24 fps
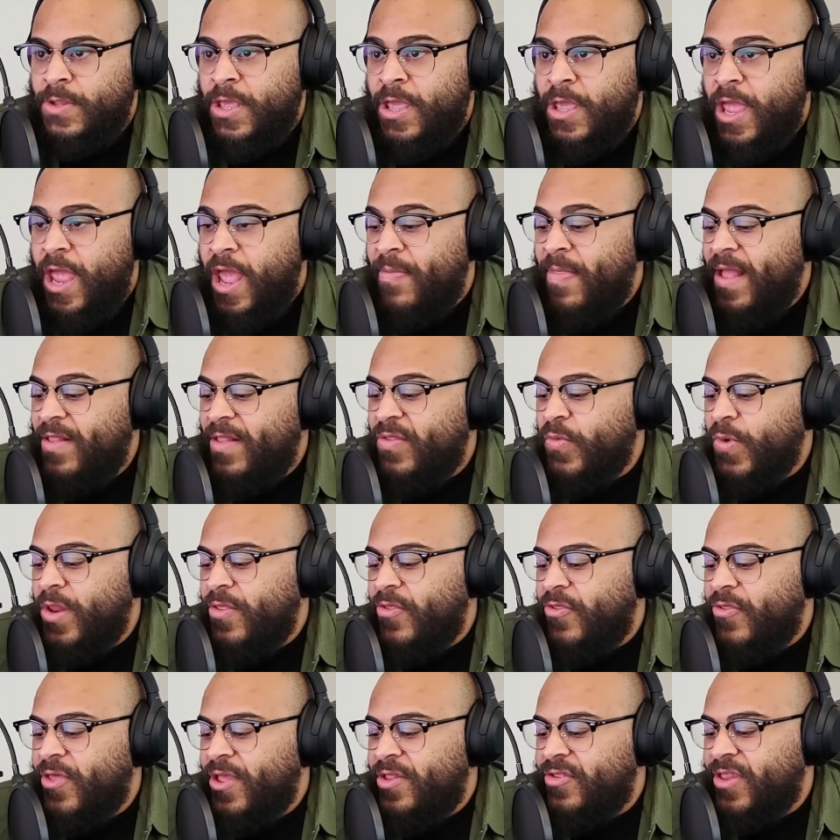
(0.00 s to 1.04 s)
And that's one of
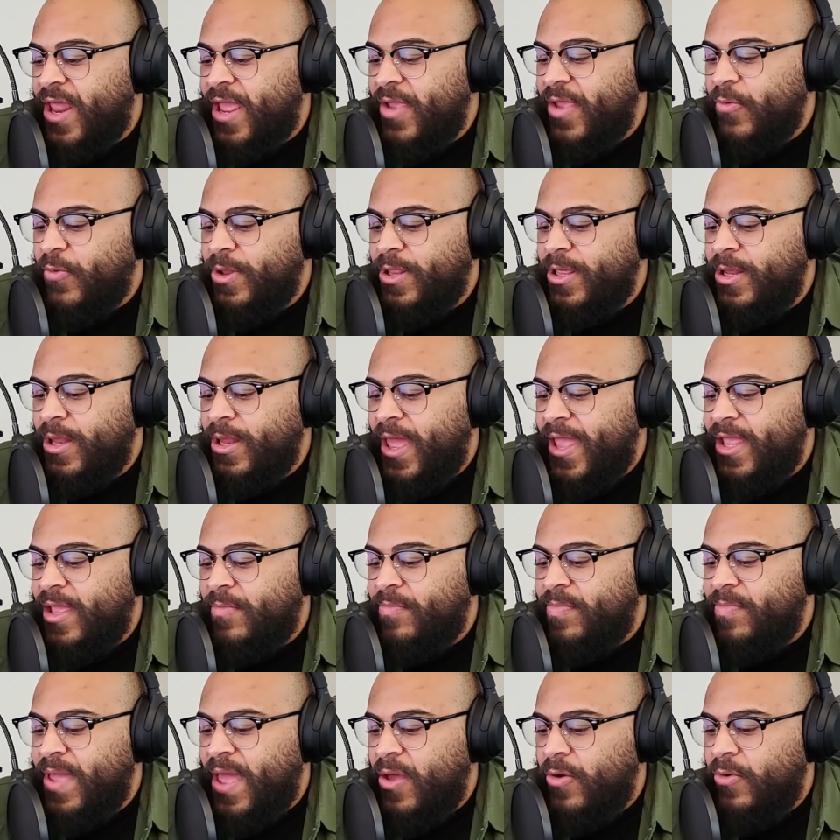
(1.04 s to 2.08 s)
the things that I really like
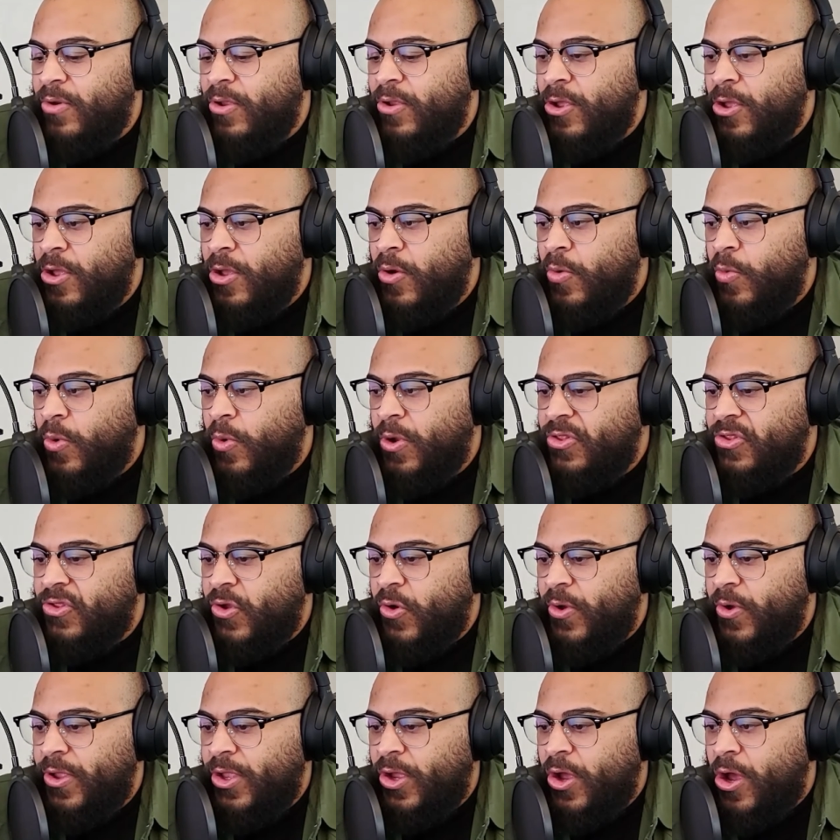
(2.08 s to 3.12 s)
about what's
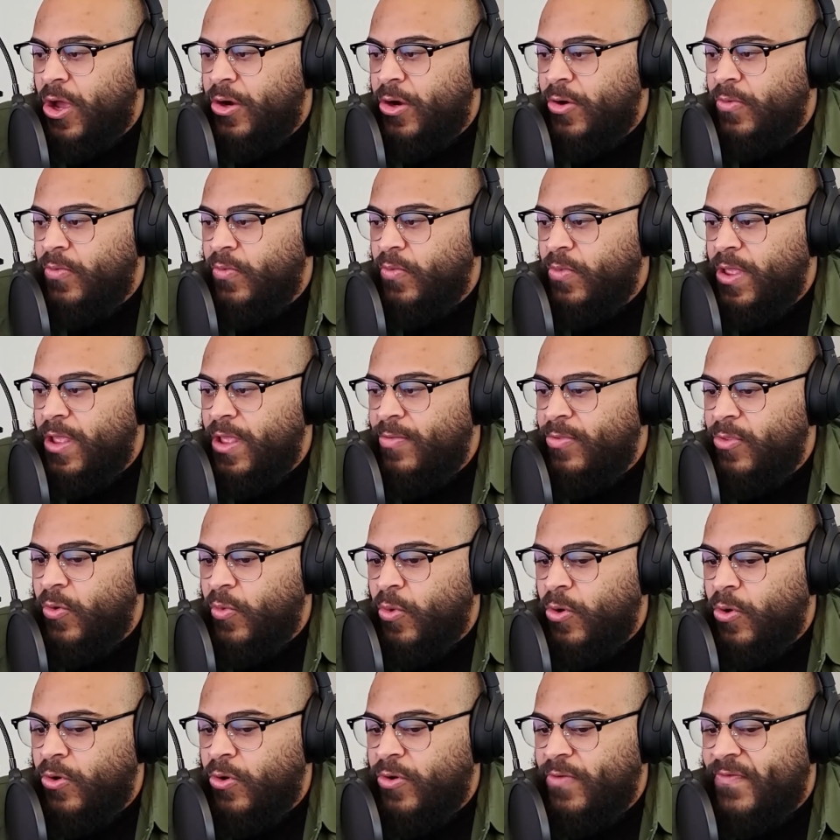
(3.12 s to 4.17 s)
going on in the
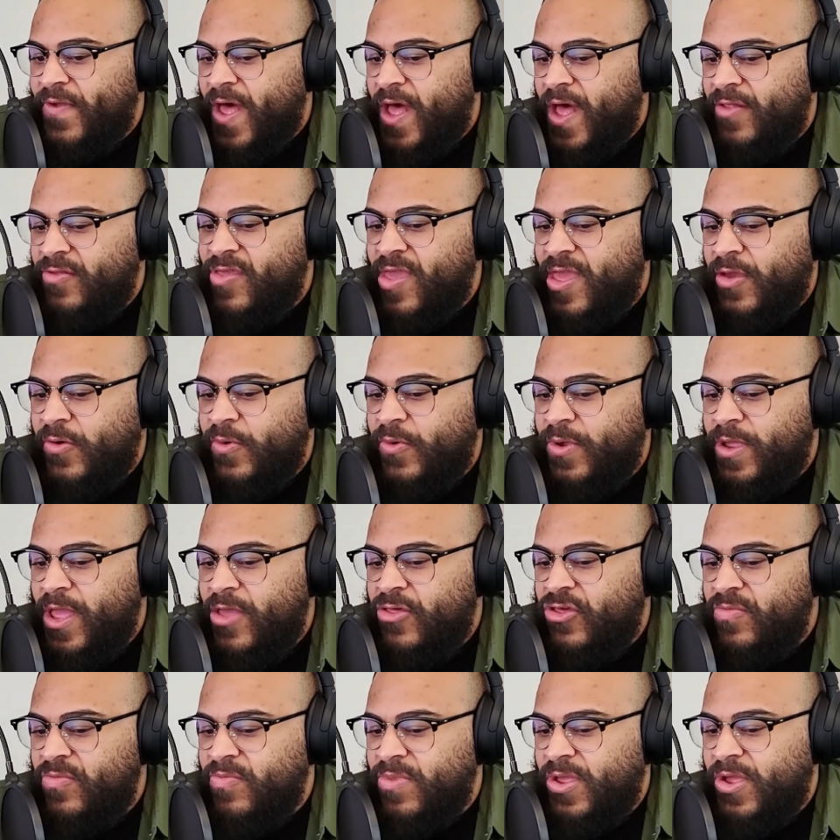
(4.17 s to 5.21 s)
world of content
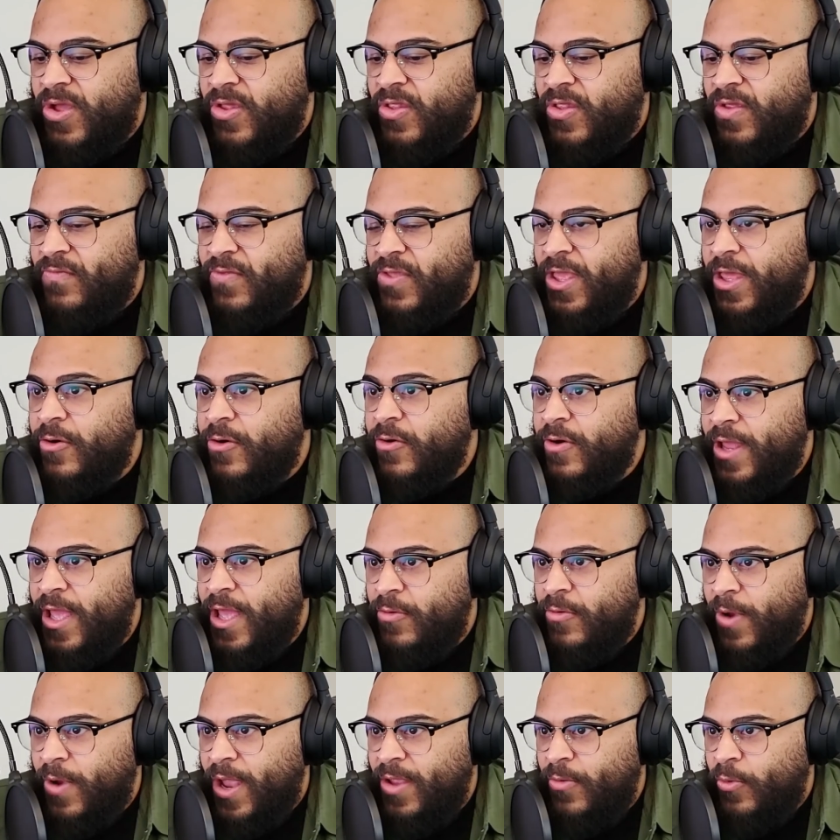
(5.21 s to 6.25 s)
creation because of the internet,
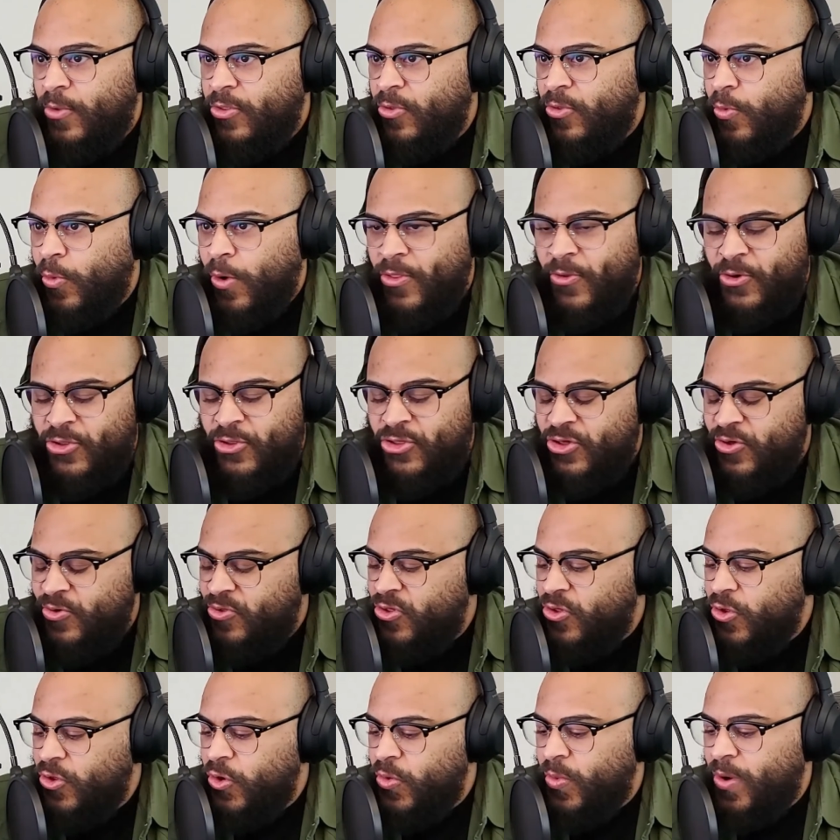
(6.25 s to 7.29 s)
right? With whether it's
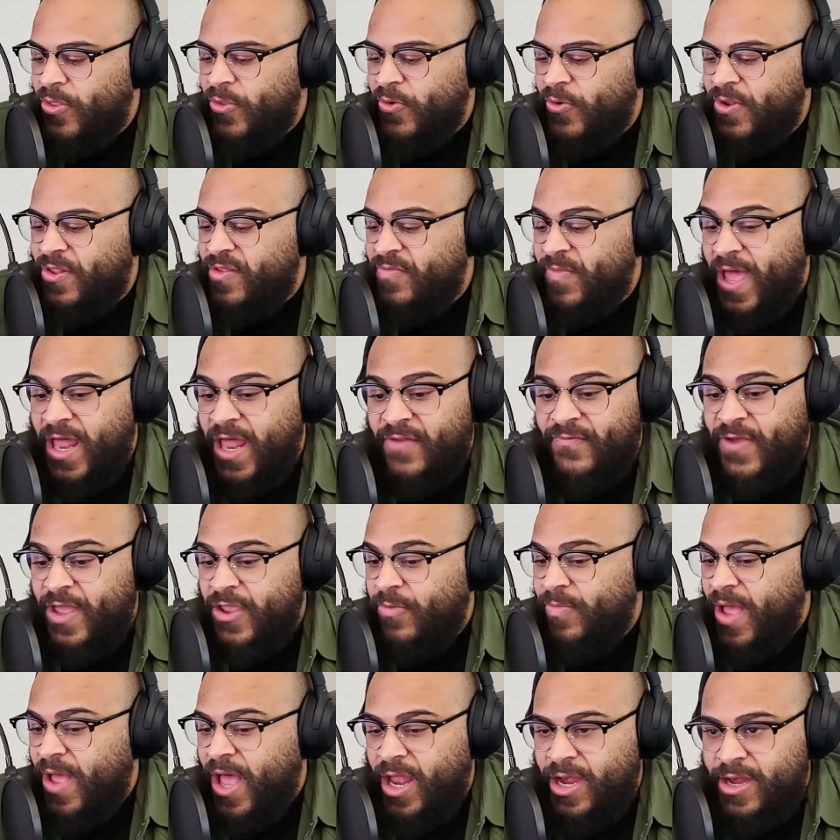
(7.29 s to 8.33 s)
YouTube, whether it's Spotify,
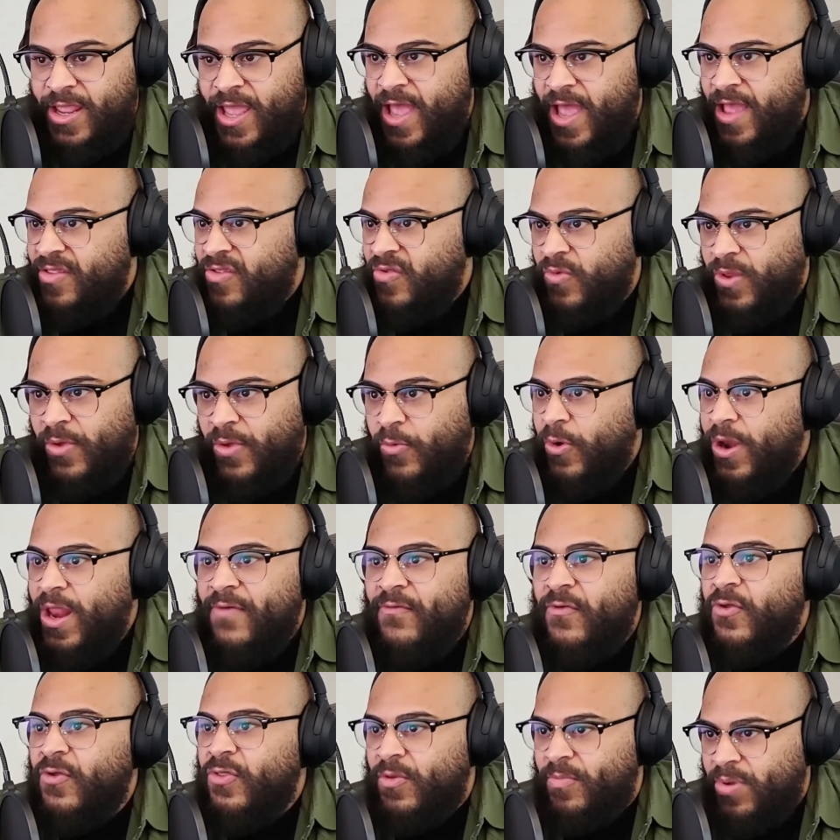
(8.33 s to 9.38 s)
your podcast, like
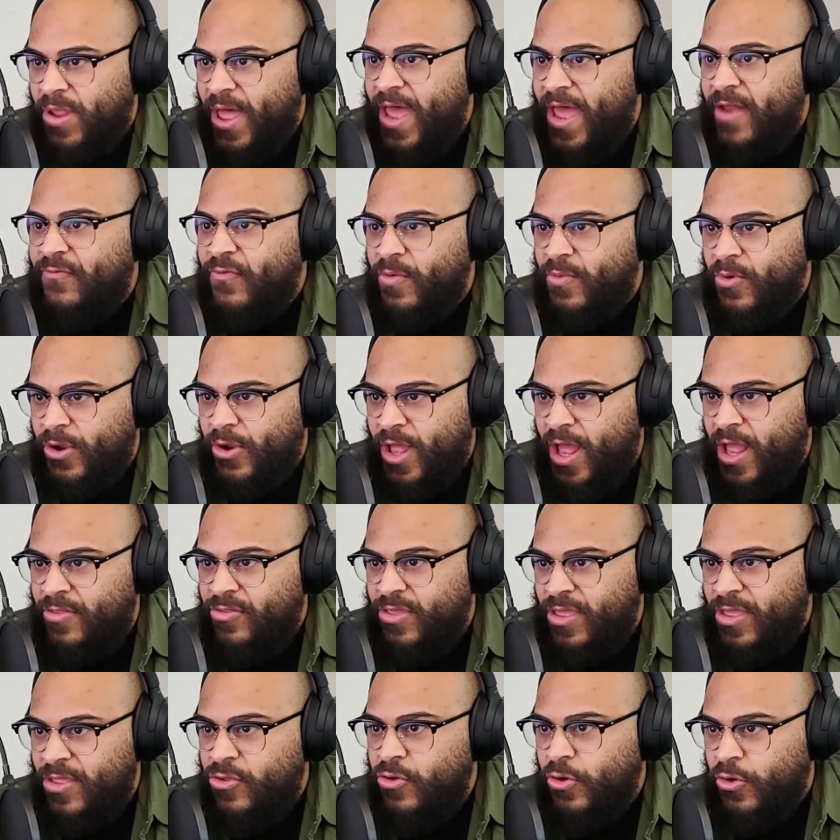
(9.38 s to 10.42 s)
whatever the platform or
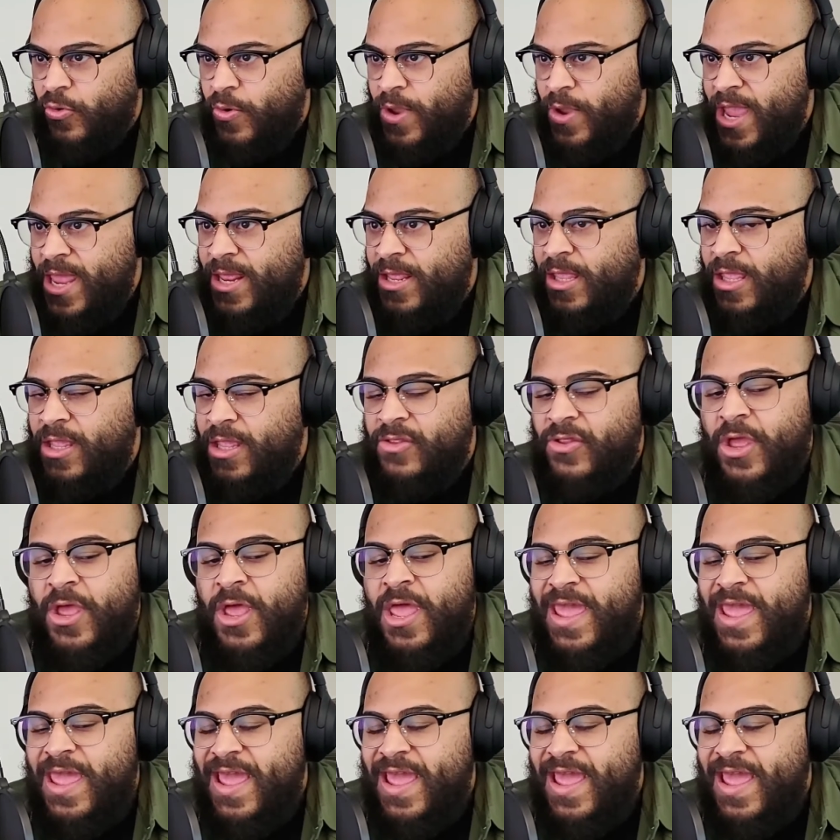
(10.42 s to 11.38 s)
content you're creating is, it's